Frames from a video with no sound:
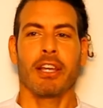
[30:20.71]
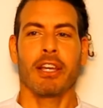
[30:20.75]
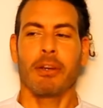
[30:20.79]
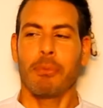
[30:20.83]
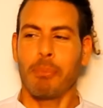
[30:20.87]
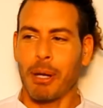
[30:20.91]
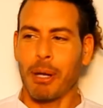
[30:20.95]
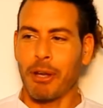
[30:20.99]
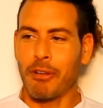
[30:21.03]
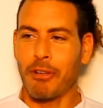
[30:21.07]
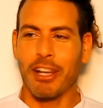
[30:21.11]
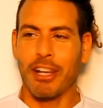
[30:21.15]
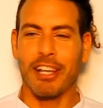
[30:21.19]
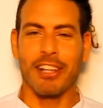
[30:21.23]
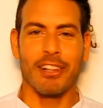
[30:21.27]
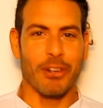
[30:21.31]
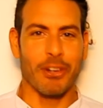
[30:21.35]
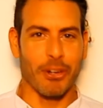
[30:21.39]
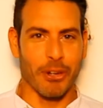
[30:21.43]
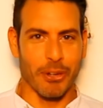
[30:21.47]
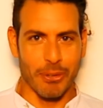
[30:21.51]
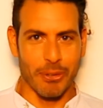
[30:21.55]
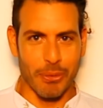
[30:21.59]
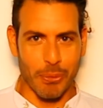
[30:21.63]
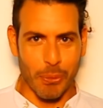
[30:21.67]
my
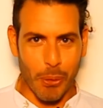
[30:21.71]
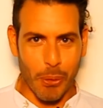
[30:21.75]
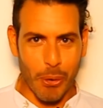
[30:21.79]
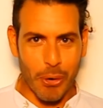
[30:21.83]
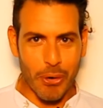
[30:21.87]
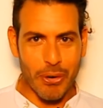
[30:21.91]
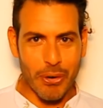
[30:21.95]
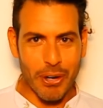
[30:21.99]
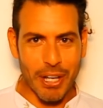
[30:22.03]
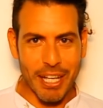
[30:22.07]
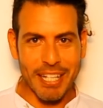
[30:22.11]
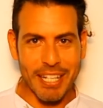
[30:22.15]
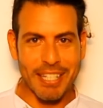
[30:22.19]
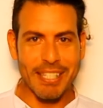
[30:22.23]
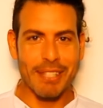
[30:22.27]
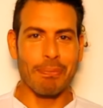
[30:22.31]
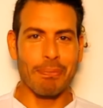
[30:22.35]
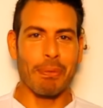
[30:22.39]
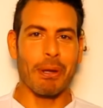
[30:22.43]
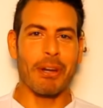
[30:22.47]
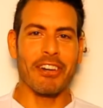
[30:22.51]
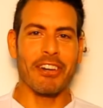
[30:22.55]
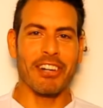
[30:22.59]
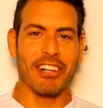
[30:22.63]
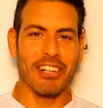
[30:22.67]
regular worries,
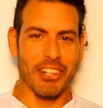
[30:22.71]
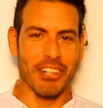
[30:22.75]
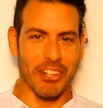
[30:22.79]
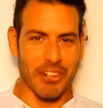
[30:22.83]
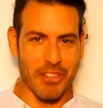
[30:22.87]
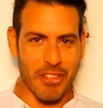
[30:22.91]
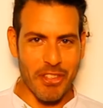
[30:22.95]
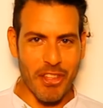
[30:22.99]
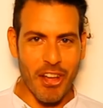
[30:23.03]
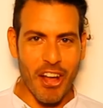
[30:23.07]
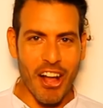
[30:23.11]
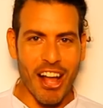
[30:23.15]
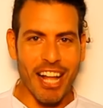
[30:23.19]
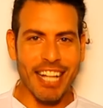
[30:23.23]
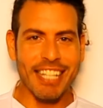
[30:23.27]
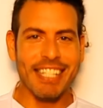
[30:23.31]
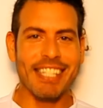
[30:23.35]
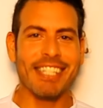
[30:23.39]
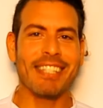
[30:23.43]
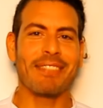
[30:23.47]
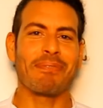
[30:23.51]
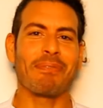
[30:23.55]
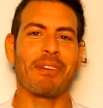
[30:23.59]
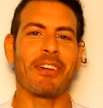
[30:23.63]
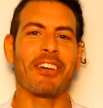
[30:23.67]
my regular
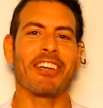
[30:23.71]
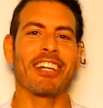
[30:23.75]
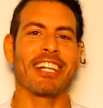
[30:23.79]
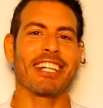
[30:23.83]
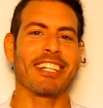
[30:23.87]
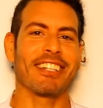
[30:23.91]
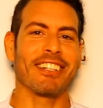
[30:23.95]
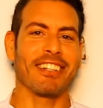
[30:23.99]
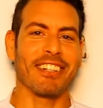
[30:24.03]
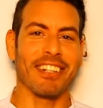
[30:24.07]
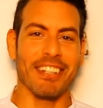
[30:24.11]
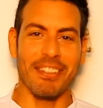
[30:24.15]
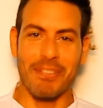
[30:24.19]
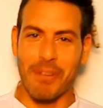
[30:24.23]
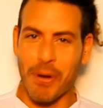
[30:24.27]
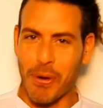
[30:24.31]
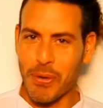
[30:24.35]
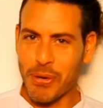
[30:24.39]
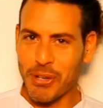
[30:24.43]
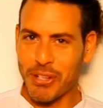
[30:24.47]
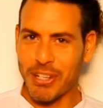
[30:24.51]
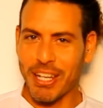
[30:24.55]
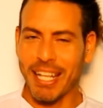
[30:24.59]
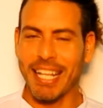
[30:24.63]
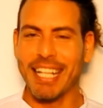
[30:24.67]
thoughts, my regular
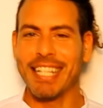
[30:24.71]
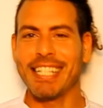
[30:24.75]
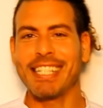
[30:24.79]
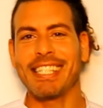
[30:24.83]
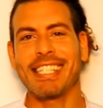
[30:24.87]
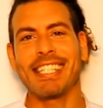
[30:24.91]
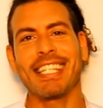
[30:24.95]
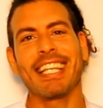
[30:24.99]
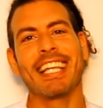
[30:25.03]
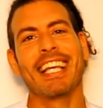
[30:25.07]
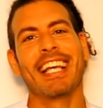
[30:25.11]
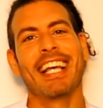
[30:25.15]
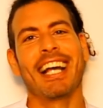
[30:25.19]
emotions.